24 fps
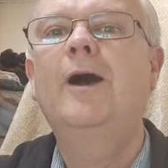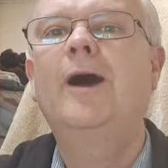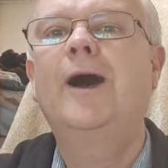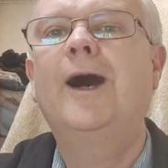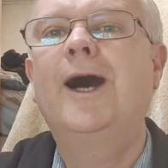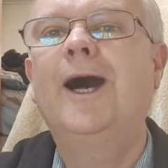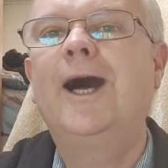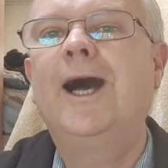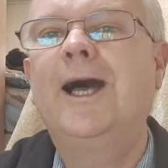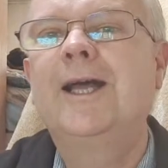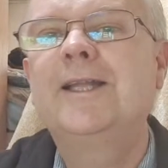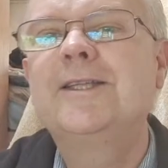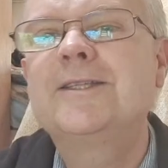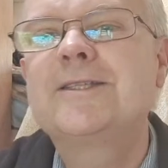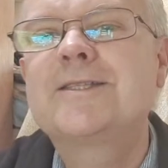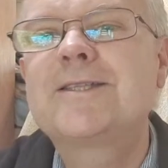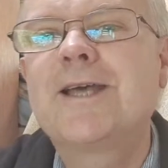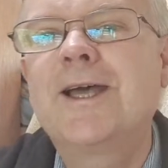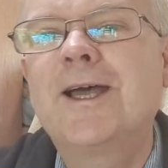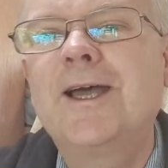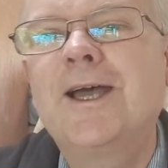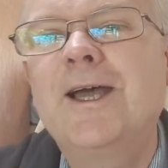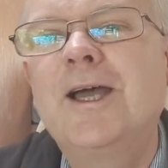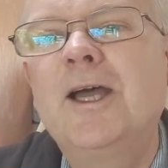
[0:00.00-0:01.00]
and
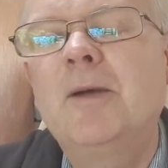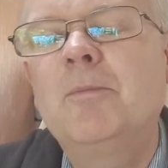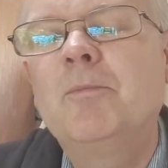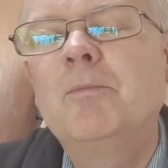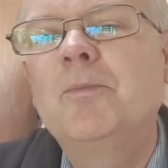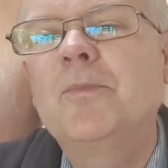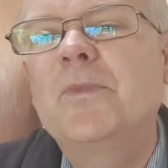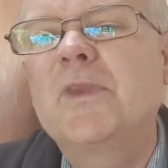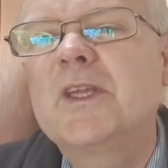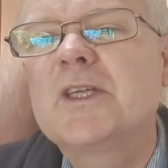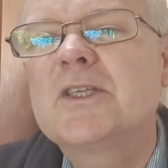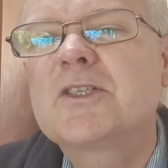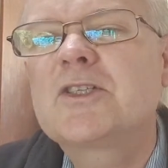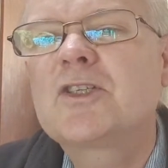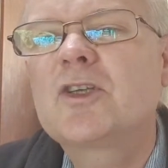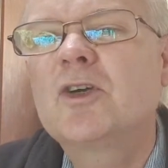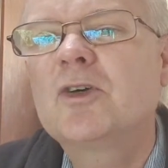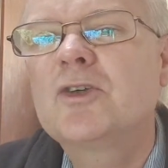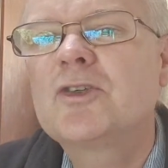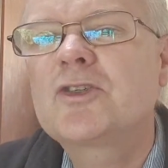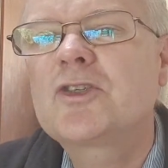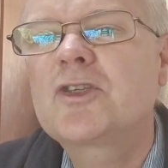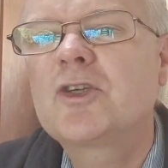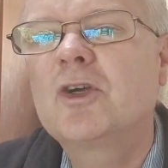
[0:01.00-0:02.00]

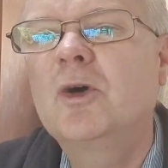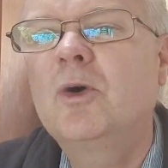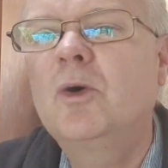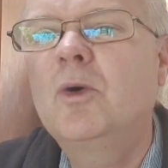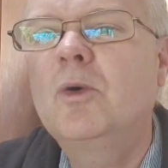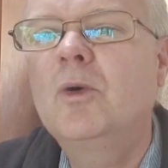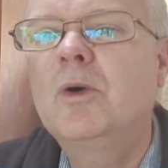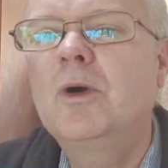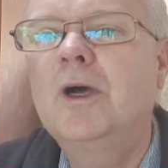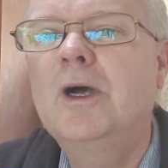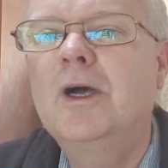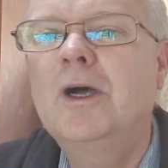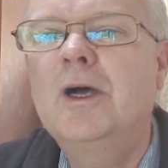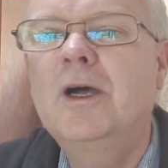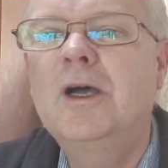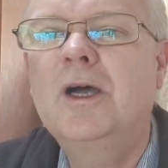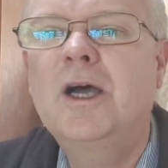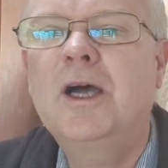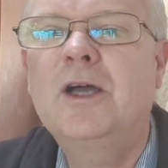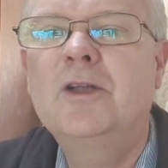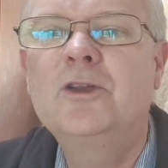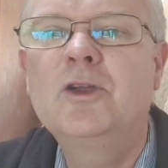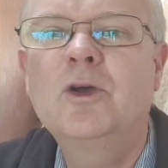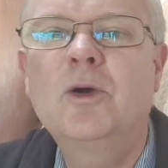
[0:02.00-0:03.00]
so
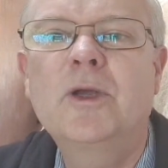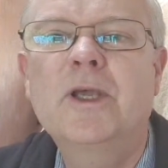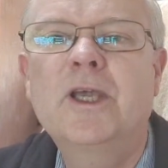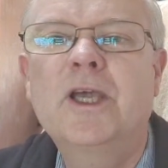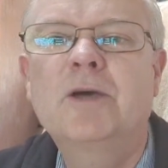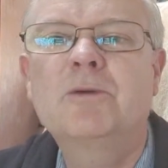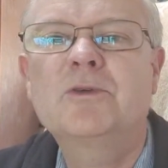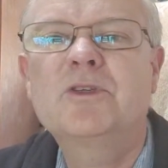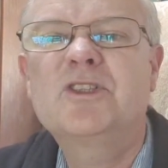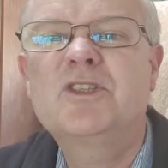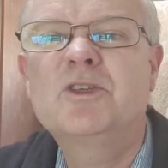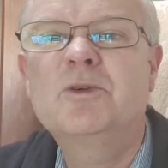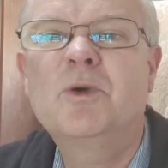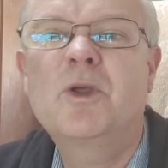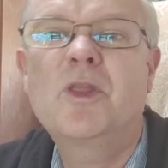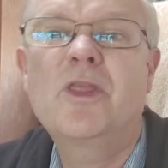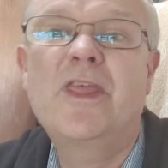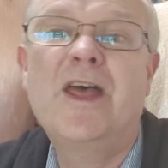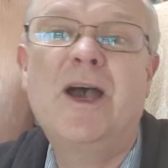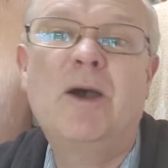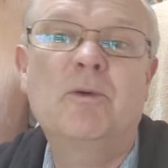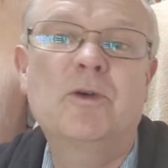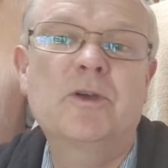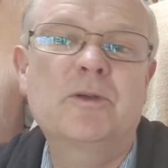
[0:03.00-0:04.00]
knowing how to do it,
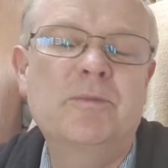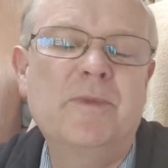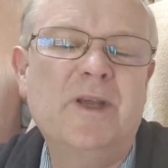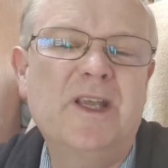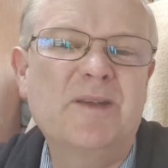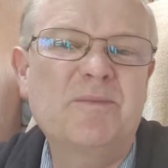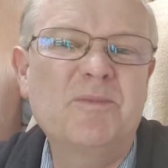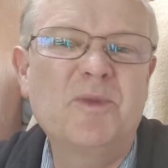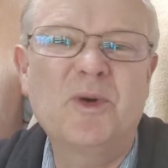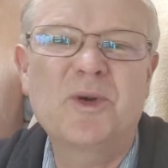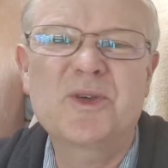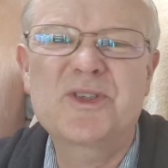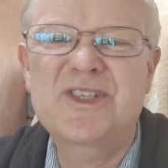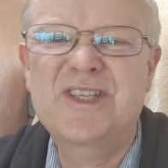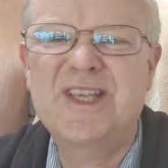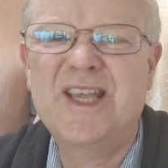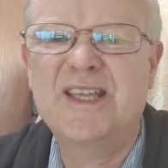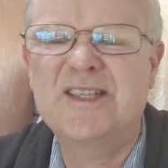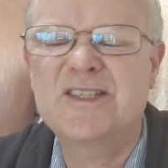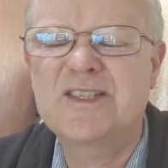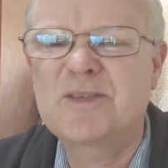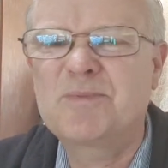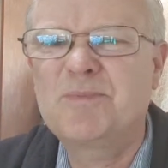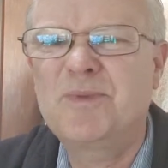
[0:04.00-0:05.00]
that would make more
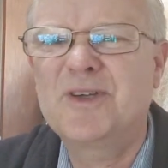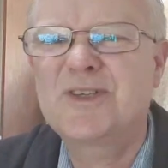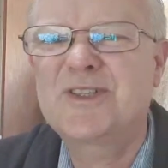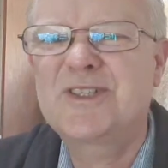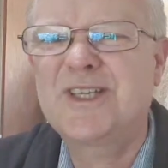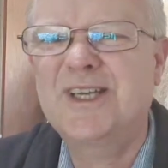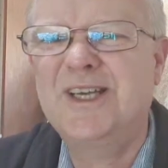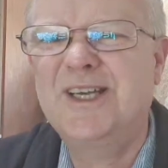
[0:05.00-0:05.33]
sense. But